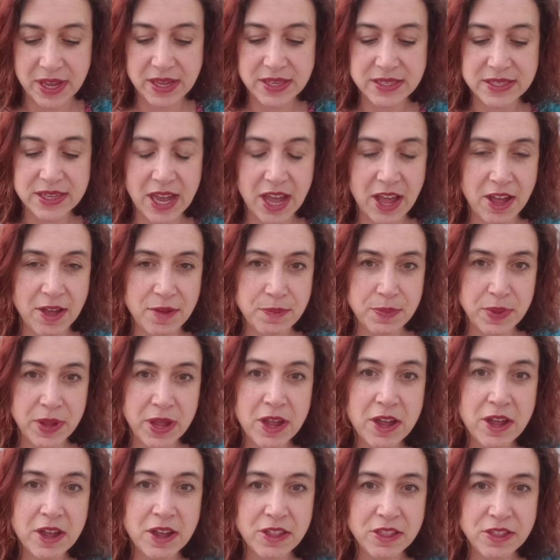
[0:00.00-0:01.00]
to help
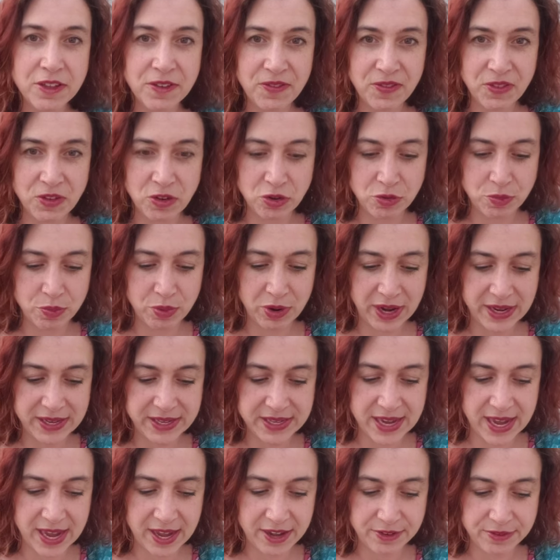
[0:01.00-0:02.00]
the food break
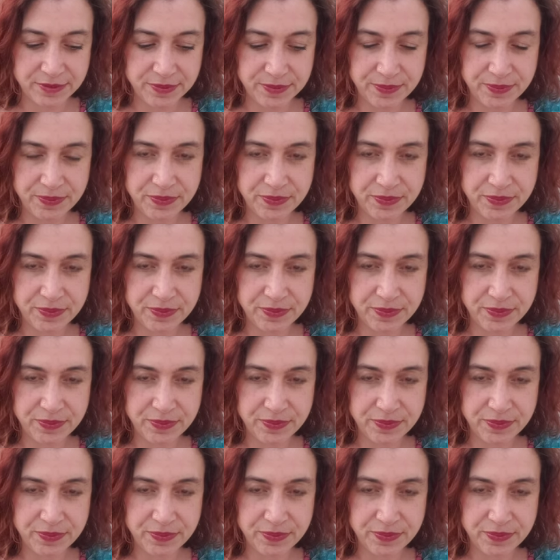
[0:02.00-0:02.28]
down.